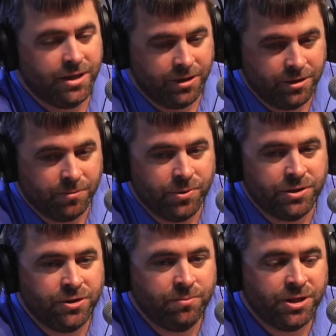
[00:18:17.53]
Yeah, you're going to
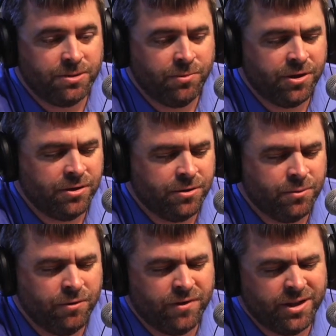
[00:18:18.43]
put too much money on
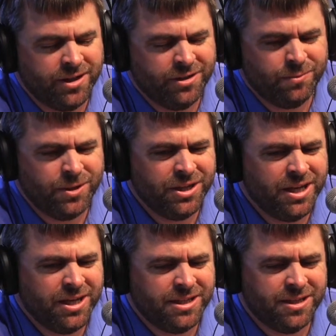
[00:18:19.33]
your roof. And when you
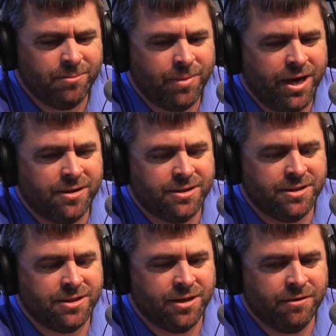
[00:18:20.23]
get into the mountains
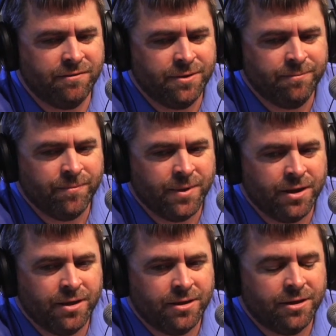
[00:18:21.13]
and stuff,
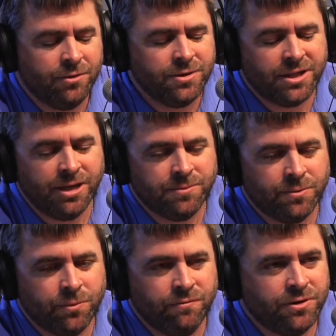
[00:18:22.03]
those types
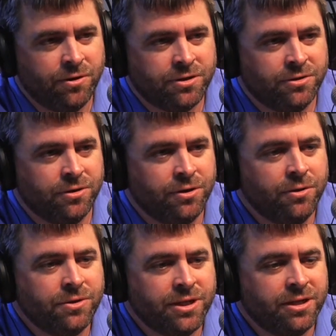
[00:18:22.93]
of roof structures are
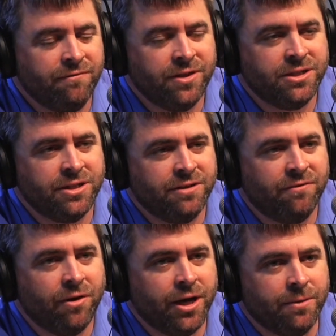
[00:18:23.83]
usually conventionally
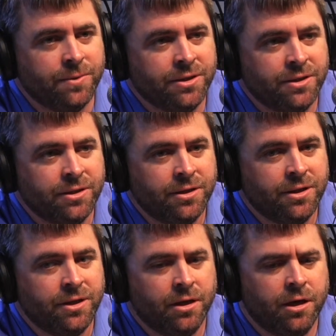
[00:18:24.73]
framed.
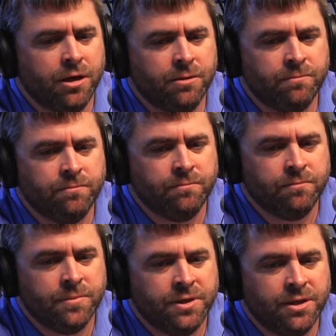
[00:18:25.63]

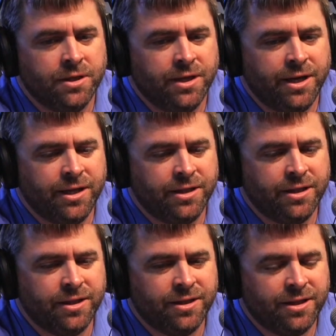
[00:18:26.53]

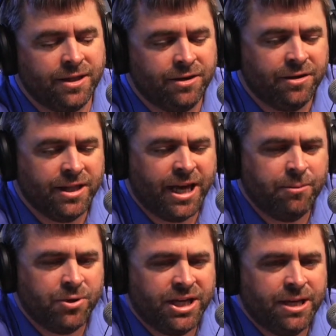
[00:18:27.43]
And they're
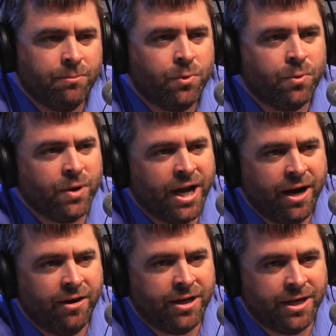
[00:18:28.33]
able to get more
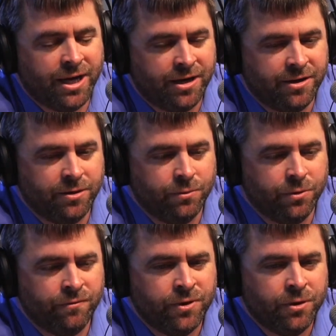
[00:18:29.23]
area out of their
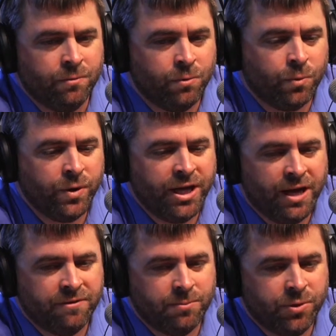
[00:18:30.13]
roof, where we
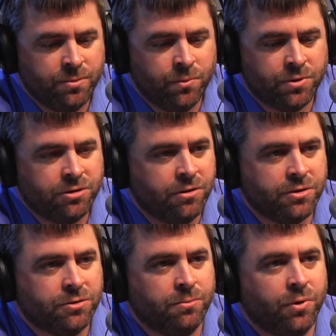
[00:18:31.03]
have to put more
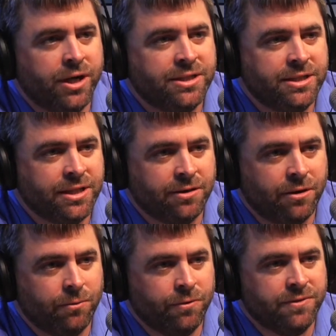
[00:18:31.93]
structural bracing in
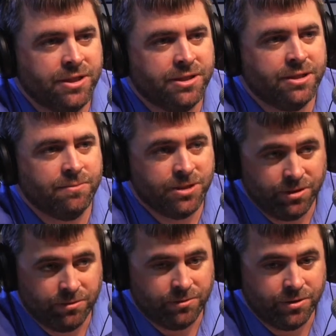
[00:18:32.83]
our roof systems
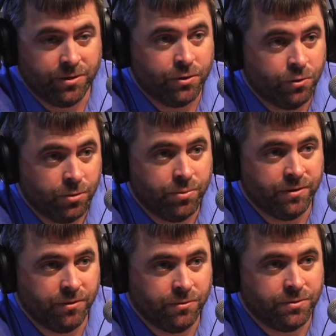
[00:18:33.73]
to
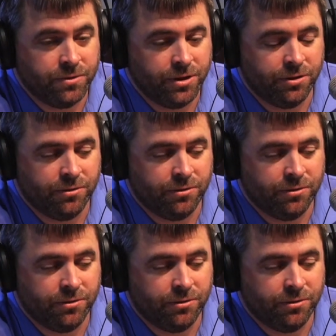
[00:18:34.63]
incorporate those,